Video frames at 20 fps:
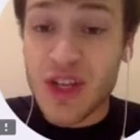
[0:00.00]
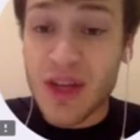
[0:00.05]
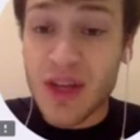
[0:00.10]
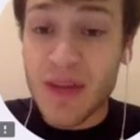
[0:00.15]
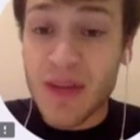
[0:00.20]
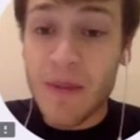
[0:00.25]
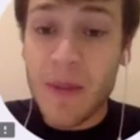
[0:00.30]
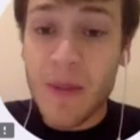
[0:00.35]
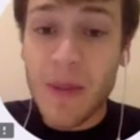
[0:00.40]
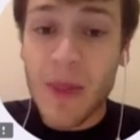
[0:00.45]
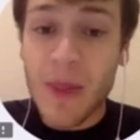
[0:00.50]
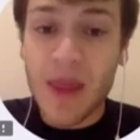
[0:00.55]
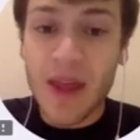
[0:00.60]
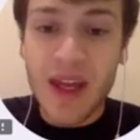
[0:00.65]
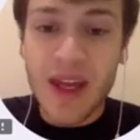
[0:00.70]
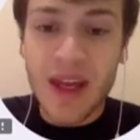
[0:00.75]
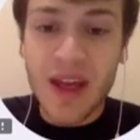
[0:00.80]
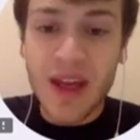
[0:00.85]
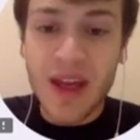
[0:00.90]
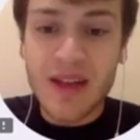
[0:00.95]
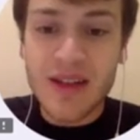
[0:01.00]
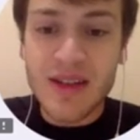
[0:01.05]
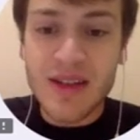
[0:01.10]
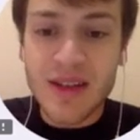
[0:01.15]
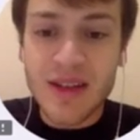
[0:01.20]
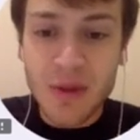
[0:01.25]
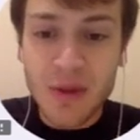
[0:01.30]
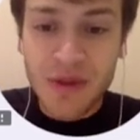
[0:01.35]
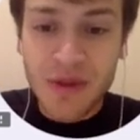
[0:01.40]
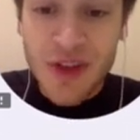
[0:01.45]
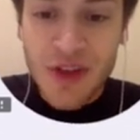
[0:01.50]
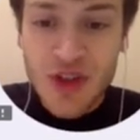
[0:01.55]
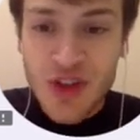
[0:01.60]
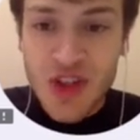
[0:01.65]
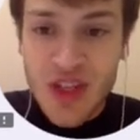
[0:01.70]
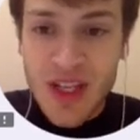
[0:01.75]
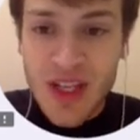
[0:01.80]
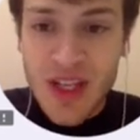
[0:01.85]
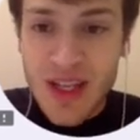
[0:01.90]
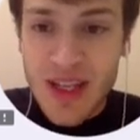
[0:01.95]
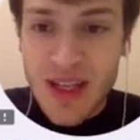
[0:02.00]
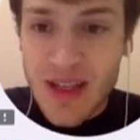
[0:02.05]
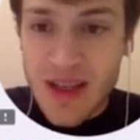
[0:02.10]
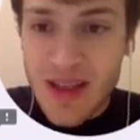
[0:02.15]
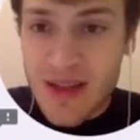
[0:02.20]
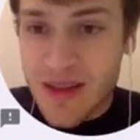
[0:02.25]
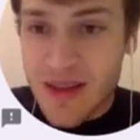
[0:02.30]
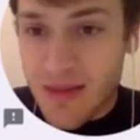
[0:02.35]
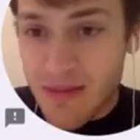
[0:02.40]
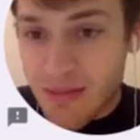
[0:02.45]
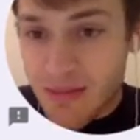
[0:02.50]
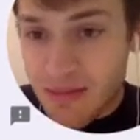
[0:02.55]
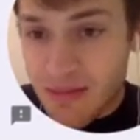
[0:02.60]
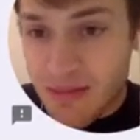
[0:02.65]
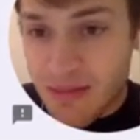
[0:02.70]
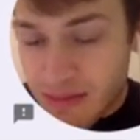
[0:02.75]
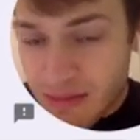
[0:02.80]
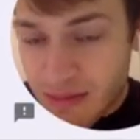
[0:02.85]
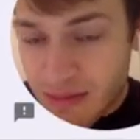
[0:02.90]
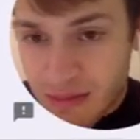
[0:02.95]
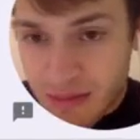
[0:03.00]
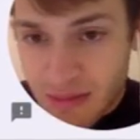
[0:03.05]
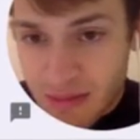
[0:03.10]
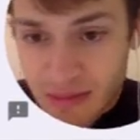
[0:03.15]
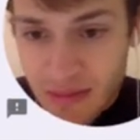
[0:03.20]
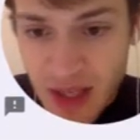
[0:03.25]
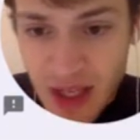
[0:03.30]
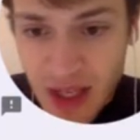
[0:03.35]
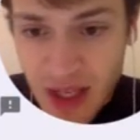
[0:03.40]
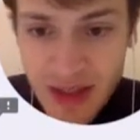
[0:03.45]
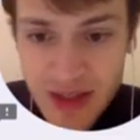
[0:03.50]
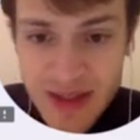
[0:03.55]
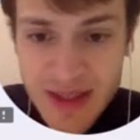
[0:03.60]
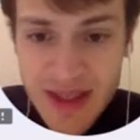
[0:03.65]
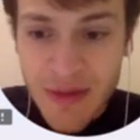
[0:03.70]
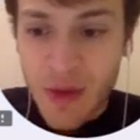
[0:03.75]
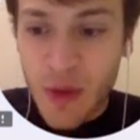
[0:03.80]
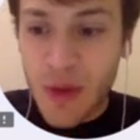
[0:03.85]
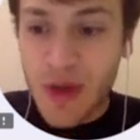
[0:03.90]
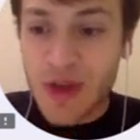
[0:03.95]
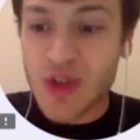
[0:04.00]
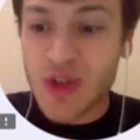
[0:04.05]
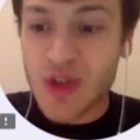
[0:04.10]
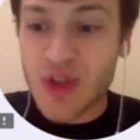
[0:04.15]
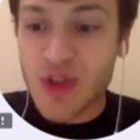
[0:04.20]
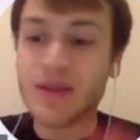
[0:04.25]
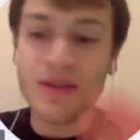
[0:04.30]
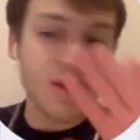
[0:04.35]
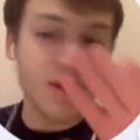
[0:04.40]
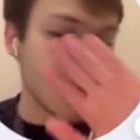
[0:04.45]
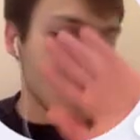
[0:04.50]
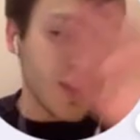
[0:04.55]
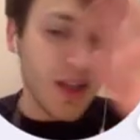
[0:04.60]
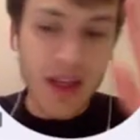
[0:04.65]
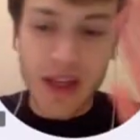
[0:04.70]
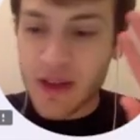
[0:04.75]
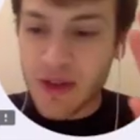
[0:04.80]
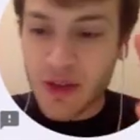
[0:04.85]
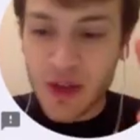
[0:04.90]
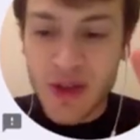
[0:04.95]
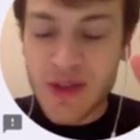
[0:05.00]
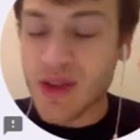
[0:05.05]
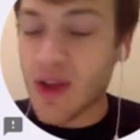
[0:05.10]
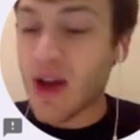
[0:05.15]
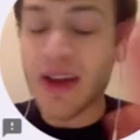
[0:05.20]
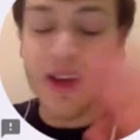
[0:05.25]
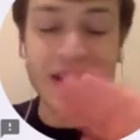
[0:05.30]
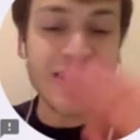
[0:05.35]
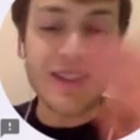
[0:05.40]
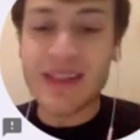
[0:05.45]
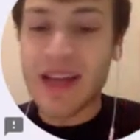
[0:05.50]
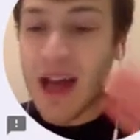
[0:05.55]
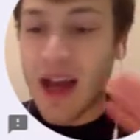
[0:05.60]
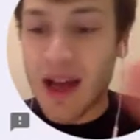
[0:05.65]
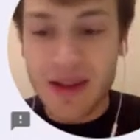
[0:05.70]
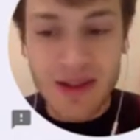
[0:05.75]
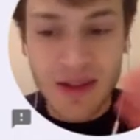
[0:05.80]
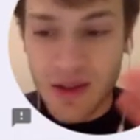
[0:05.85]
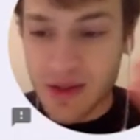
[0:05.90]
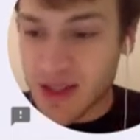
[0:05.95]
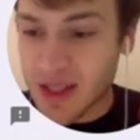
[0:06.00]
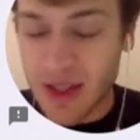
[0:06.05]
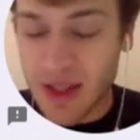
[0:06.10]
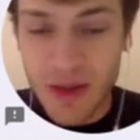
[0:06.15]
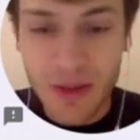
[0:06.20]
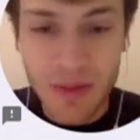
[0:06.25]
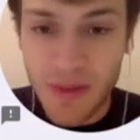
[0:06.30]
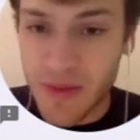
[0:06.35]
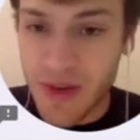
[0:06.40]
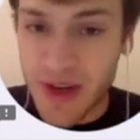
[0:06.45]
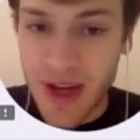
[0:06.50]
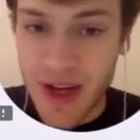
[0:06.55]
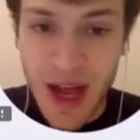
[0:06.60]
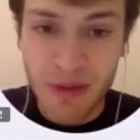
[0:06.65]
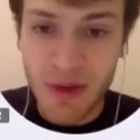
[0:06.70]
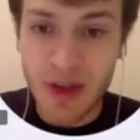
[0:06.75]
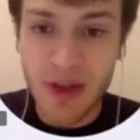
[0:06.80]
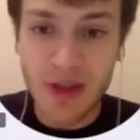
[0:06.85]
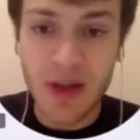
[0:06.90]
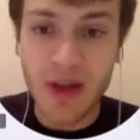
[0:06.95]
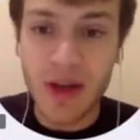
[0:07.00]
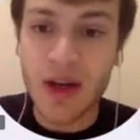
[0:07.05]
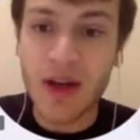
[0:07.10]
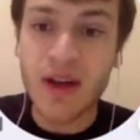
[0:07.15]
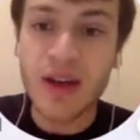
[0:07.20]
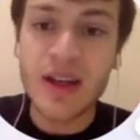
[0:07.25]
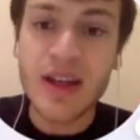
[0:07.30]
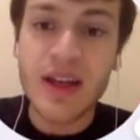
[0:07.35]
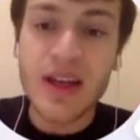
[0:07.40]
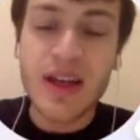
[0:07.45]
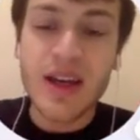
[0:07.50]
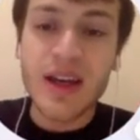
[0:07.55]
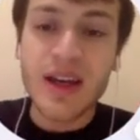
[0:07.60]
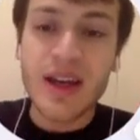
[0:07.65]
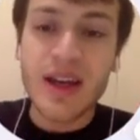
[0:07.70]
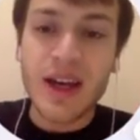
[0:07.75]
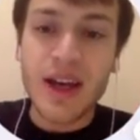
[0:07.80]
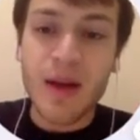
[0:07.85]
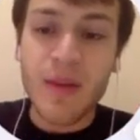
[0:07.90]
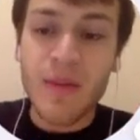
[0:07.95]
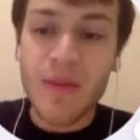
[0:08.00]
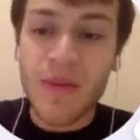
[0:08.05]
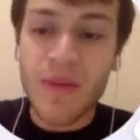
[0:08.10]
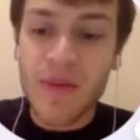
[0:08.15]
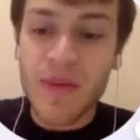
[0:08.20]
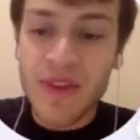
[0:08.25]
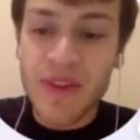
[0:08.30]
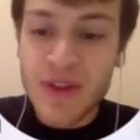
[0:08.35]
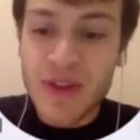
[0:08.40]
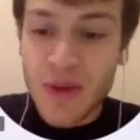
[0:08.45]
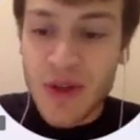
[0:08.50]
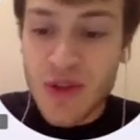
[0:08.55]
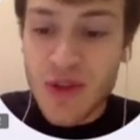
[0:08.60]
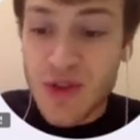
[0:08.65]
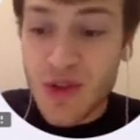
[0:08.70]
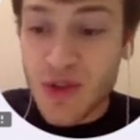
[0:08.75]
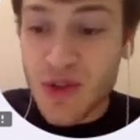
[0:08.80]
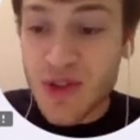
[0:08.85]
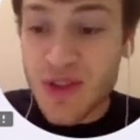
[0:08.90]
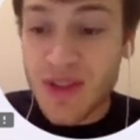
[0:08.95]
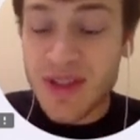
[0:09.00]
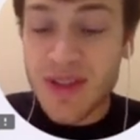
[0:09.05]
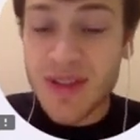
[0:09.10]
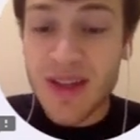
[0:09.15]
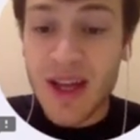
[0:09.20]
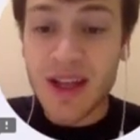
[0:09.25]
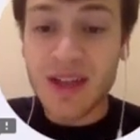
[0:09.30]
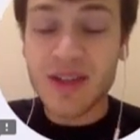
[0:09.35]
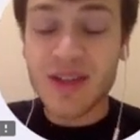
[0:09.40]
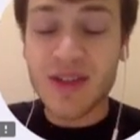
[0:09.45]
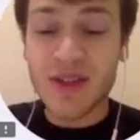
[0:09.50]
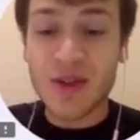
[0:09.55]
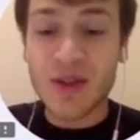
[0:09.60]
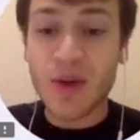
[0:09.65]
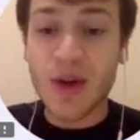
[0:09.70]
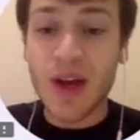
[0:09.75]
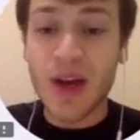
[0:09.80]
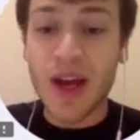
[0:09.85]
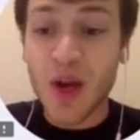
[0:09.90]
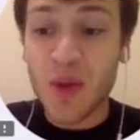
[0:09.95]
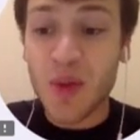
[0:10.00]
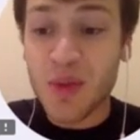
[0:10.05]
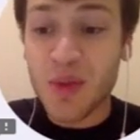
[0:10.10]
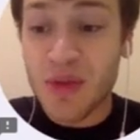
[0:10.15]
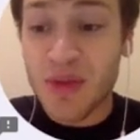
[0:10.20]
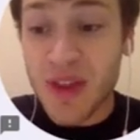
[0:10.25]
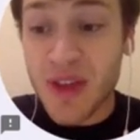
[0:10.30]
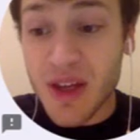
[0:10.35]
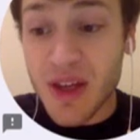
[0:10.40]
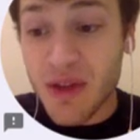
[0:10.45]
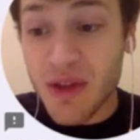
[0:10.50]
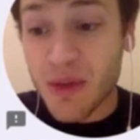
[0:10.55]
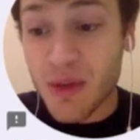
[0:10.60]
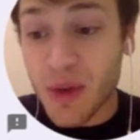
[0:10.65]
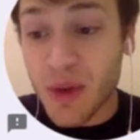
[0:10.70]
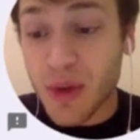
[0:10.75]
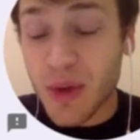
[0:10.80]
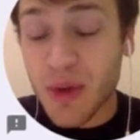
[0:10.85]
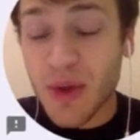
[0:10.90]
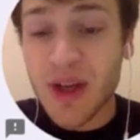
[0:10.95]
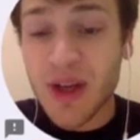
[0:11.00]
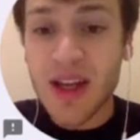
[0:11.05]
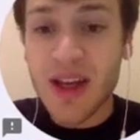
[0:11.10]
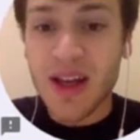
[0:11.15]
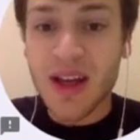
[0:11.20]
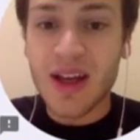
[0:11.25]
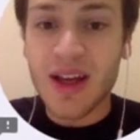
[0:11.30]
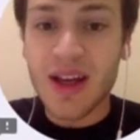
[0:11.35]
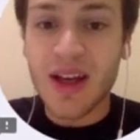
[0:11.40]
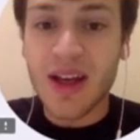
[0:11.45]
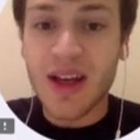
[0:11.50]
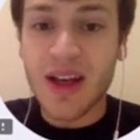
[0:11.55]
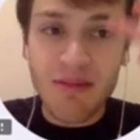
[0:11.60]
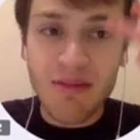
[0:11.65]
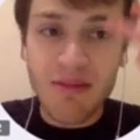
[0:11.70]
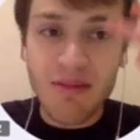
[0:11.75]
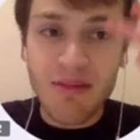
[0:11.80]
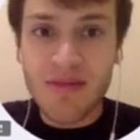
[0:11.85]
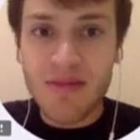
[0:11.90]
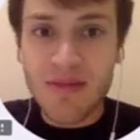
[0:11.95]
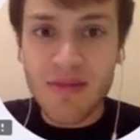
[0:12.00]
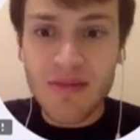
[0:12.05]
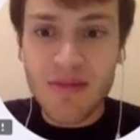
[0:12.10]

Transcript: sheet, and the reflection sheet is, I think it's 7 questions. It looks long. It's not. It'll take you not very long at all. These questions are just designed to help you think through how